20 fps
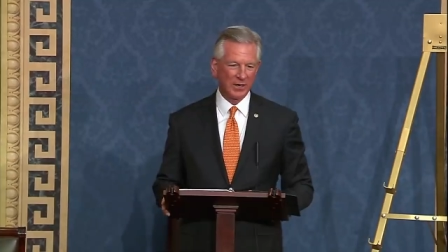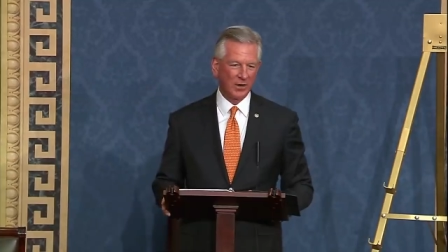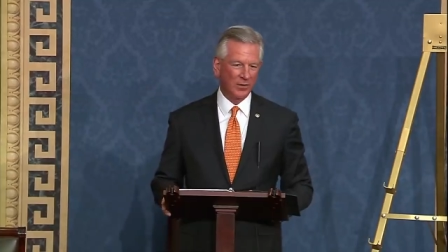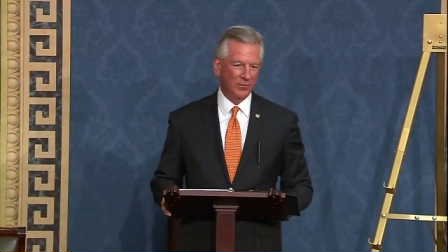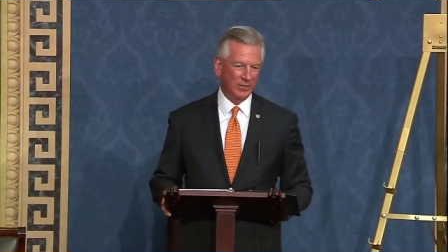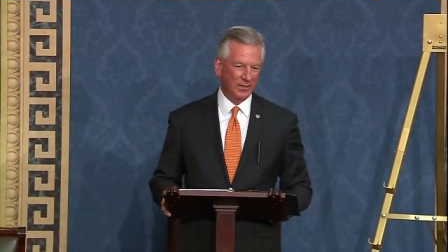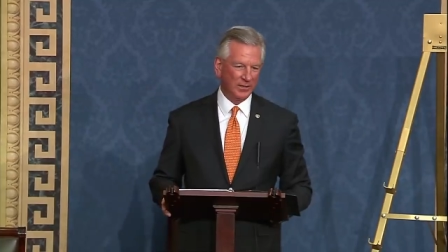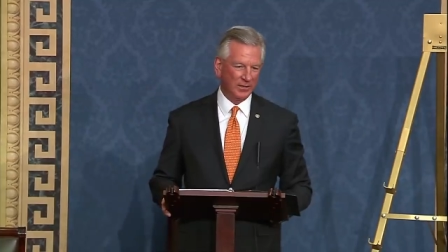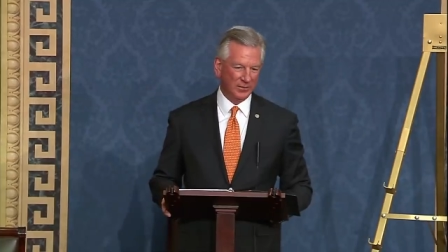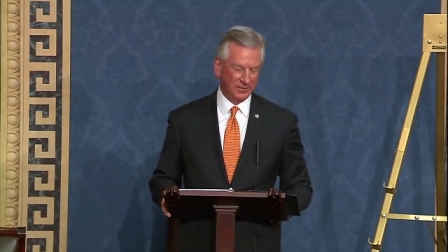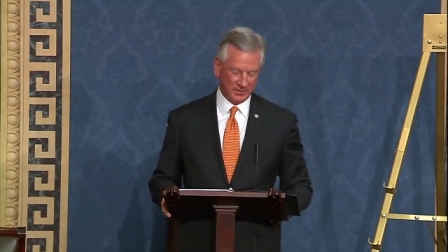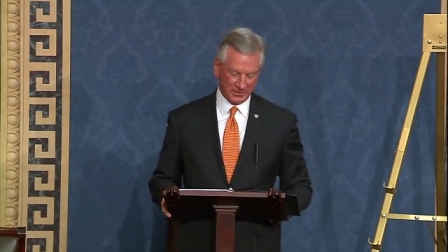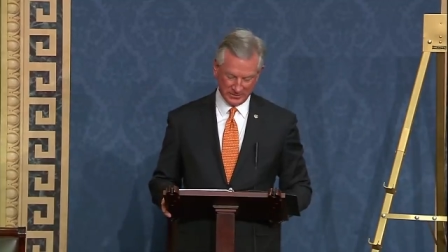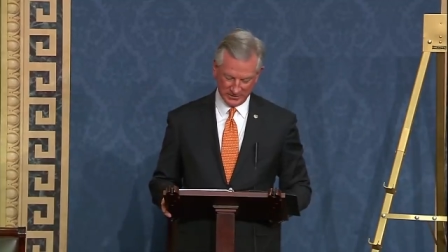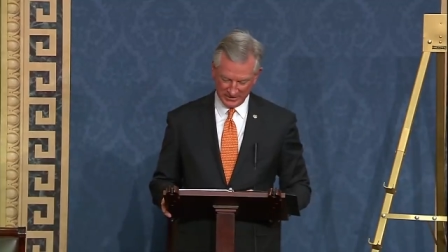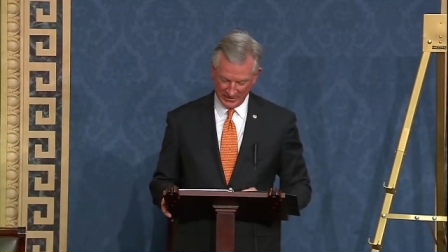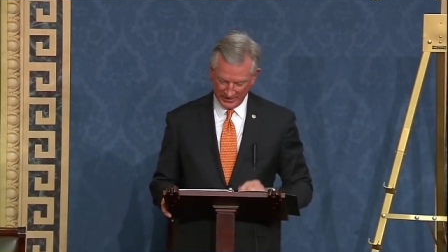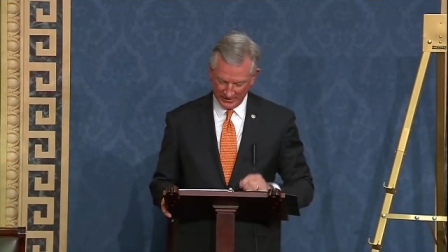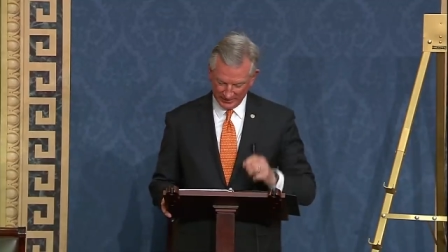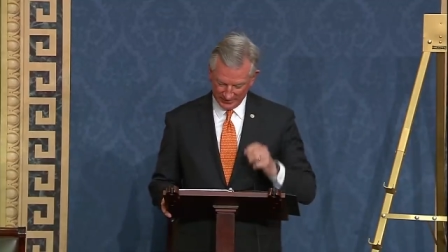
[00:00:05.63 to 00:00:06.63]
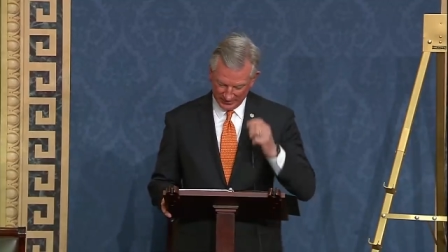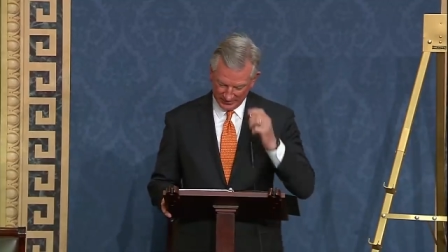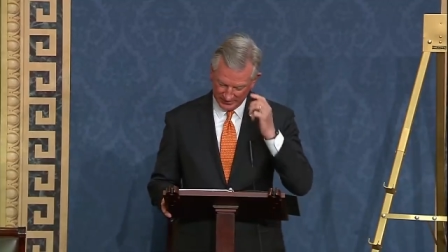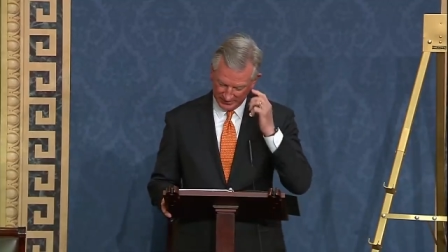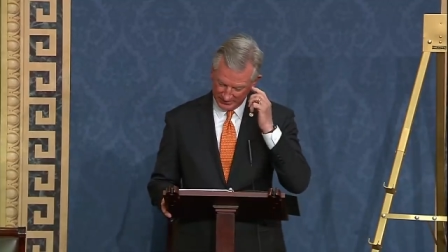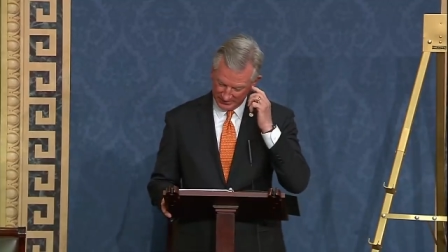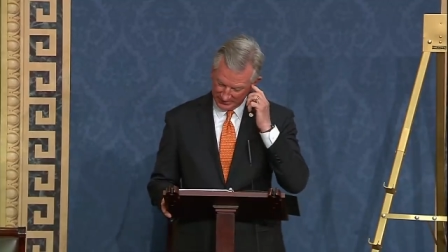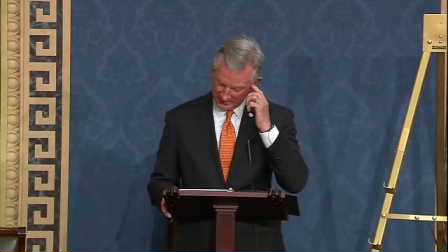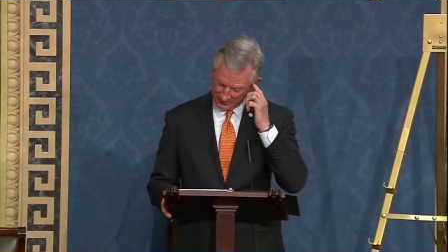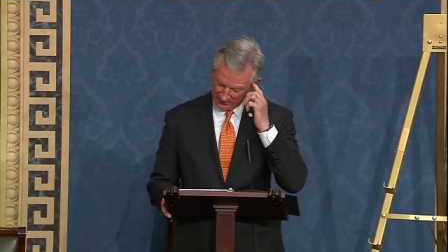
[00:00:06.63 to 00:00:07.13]
on here in the Senate,
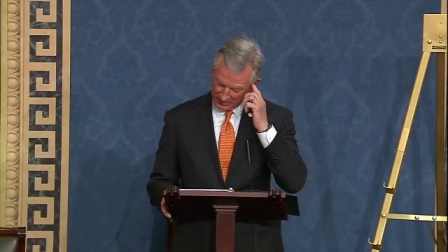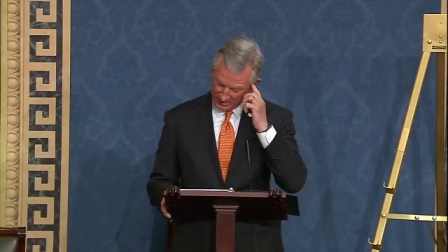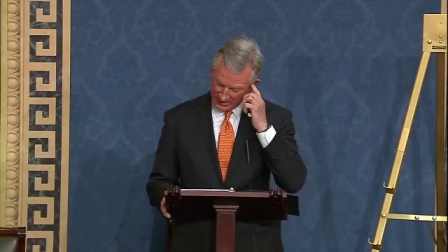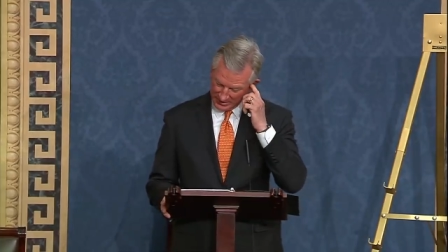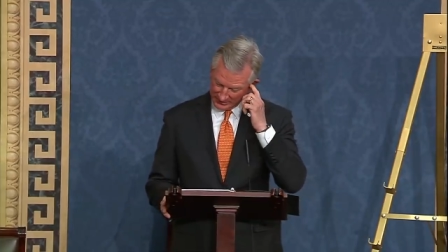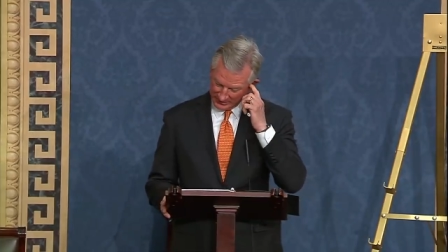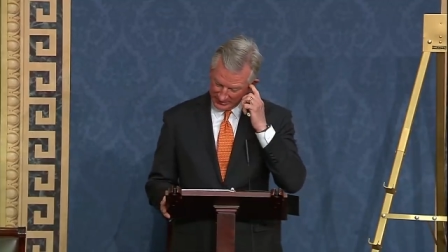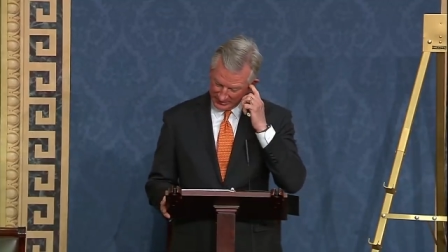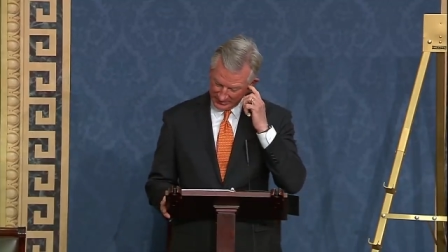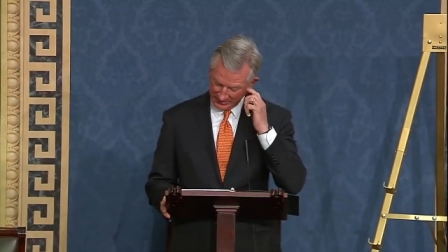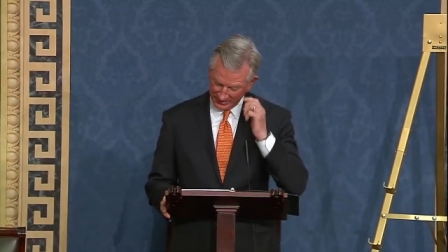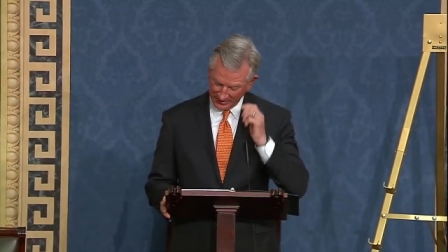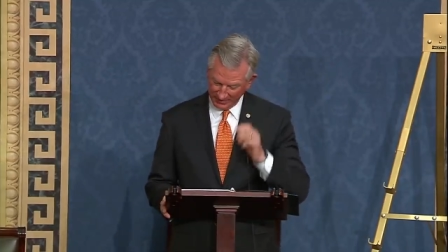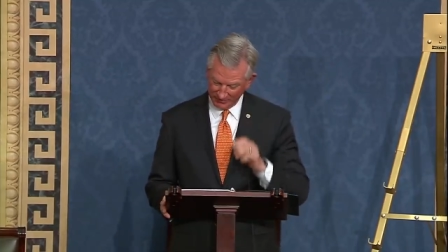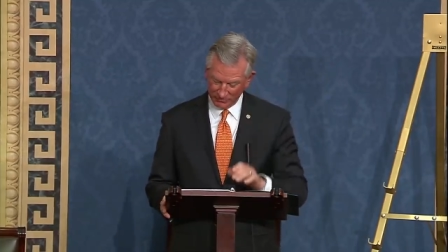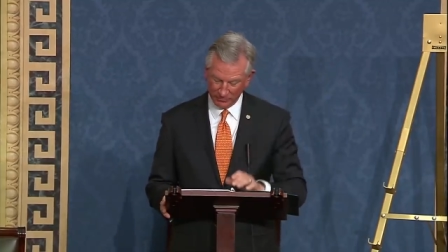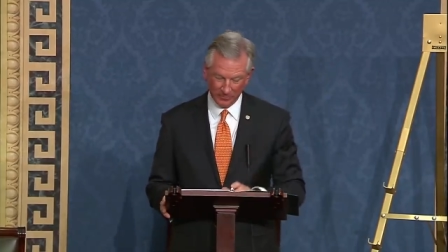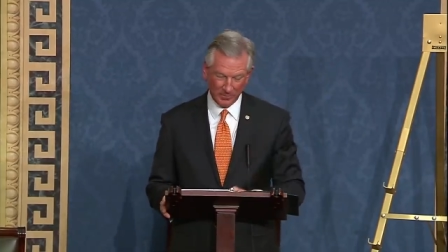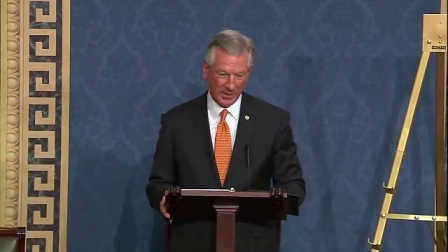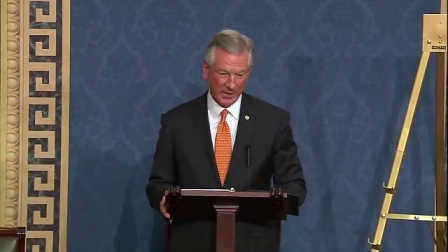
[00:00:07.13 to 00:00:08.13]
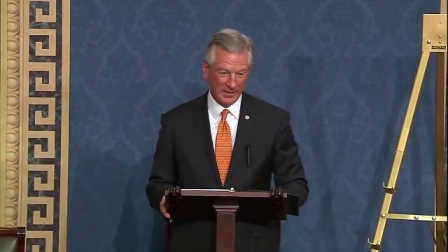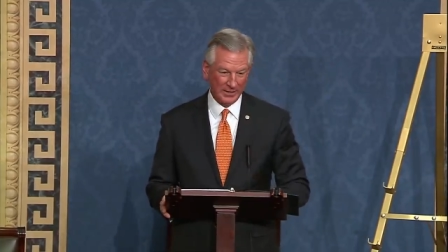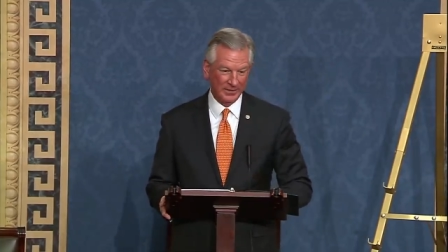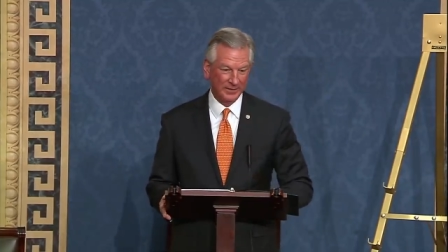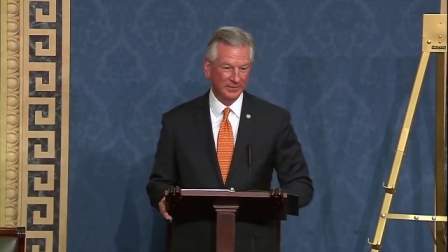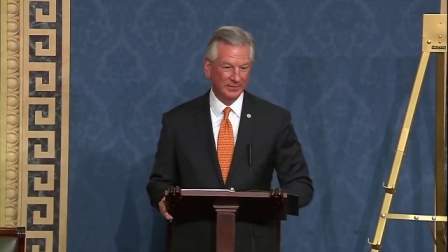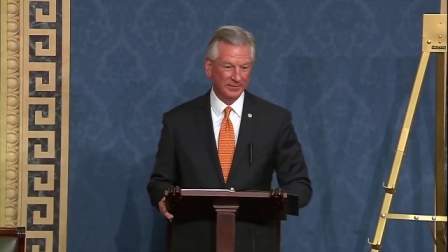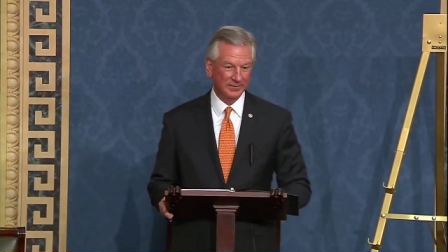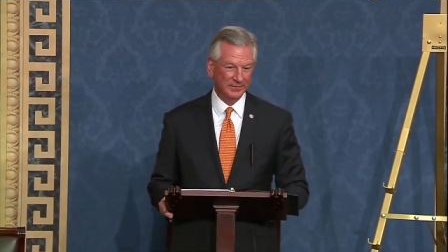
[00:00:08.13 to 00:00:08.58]
but I think everybody,